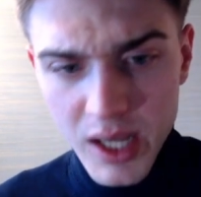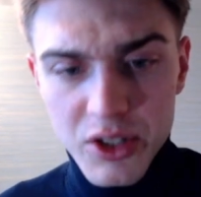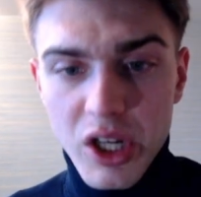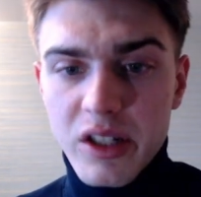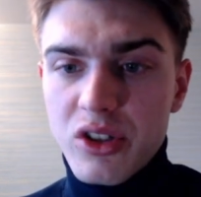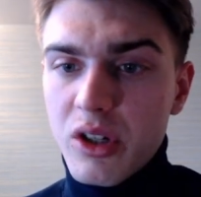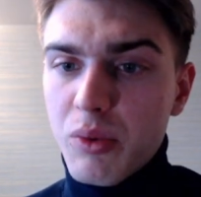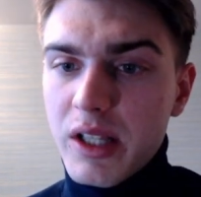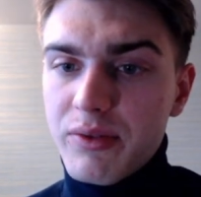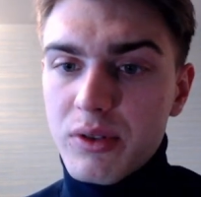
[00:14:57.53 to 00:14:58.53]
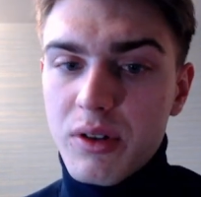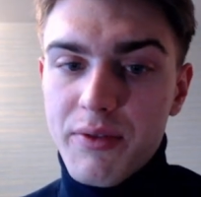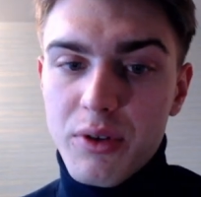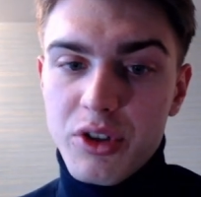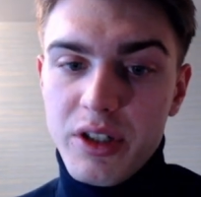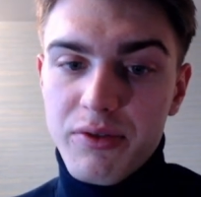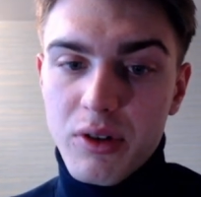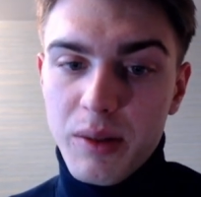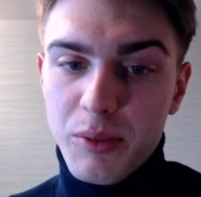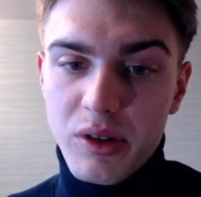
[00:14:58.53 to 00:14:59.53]
Isik went for
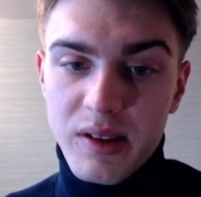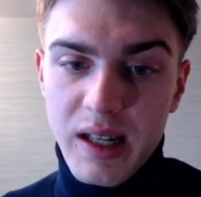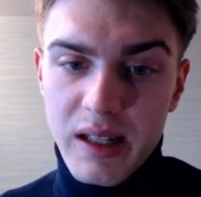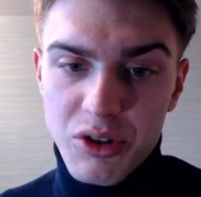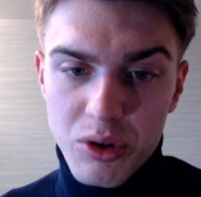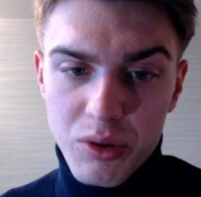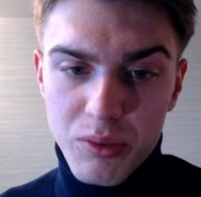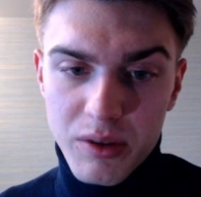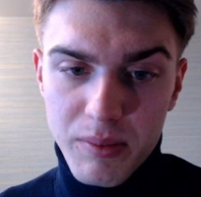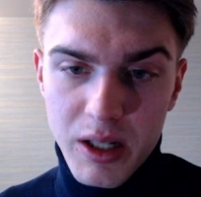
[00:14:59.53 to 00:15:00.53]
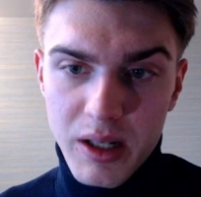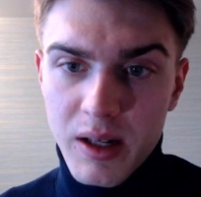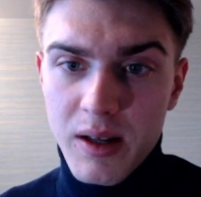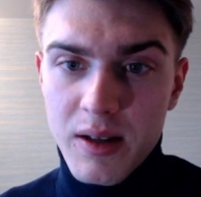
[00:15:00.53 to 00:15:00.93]
g4. I'm not entirely what my